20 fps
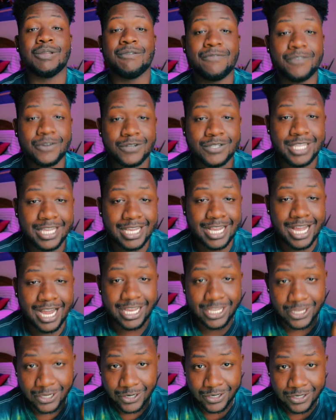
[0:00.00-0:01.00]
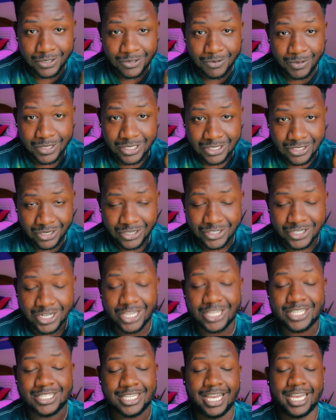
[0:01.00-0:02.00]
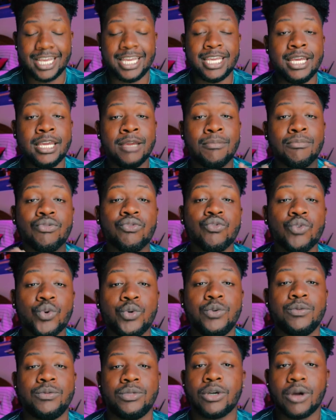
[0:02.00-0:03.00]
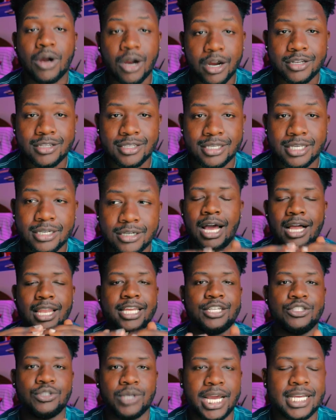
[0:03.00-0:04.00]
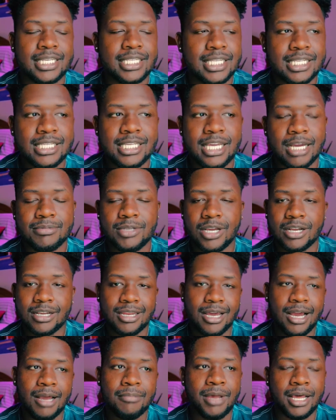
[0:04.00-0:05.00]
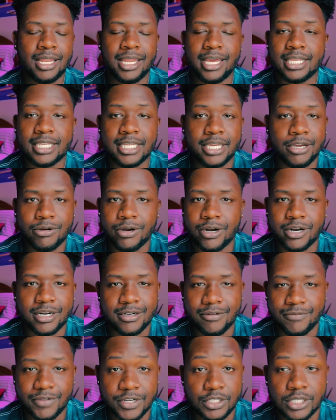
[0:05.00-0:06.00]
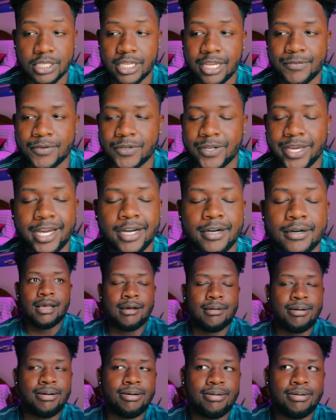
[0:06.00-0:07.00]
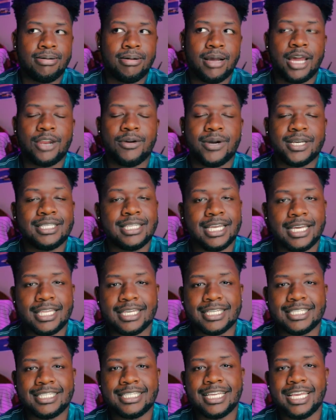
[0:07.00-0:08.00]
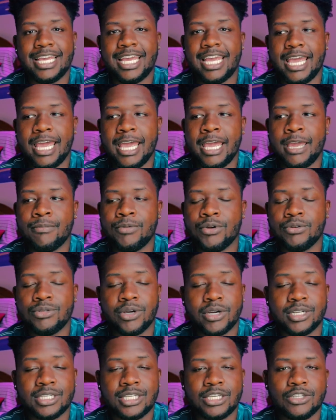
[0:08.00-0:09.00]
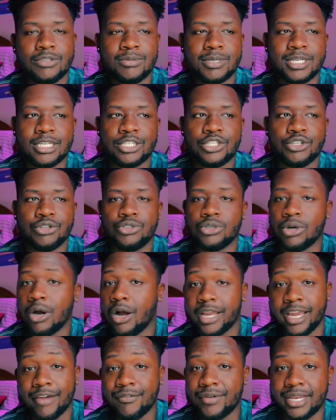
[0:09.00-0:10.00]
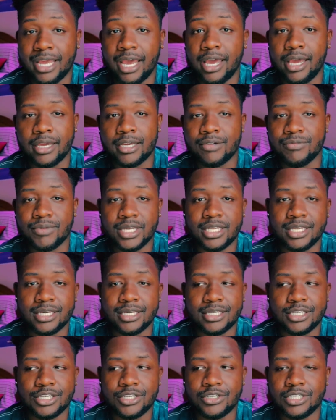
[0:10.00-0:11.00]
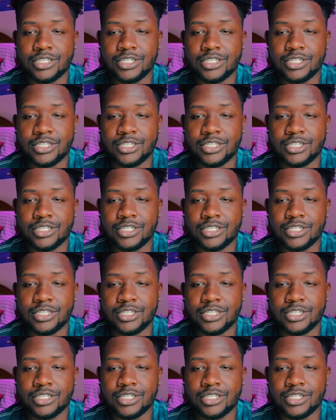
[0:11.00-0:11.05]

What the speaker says: the first thing I learned with this art challenge is that it improves your art skill. Not like drastically, I'm not like Leonardo da Vinci level now. How do I say this? It improves your art skills because you're drawing every day, really.